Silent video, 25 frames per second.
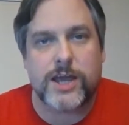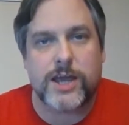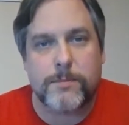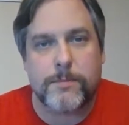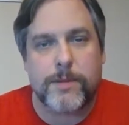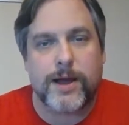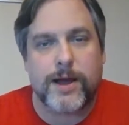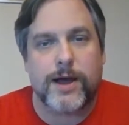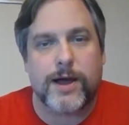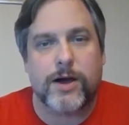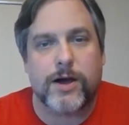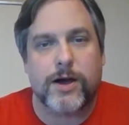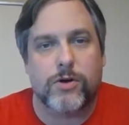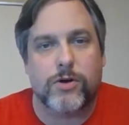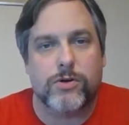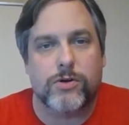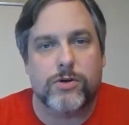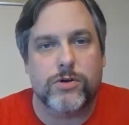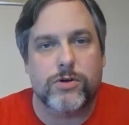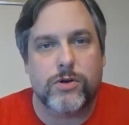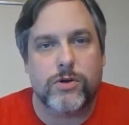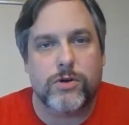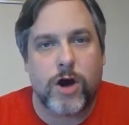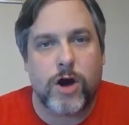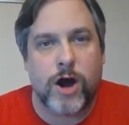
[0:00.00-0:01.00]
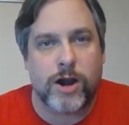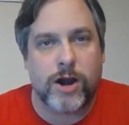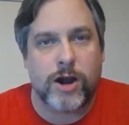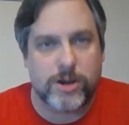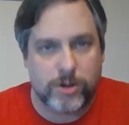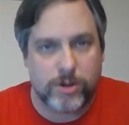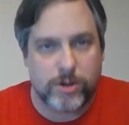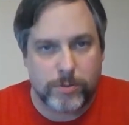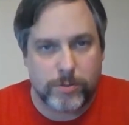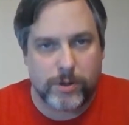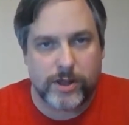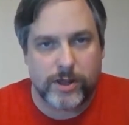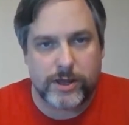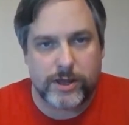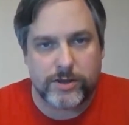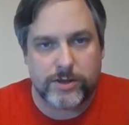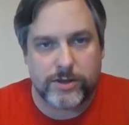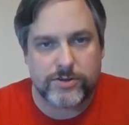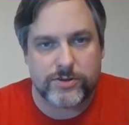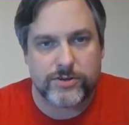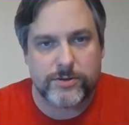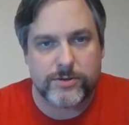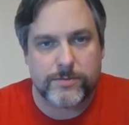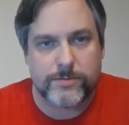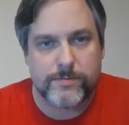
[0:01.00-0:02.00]
about audio
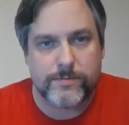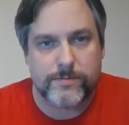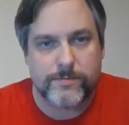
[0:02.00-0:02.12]
plays,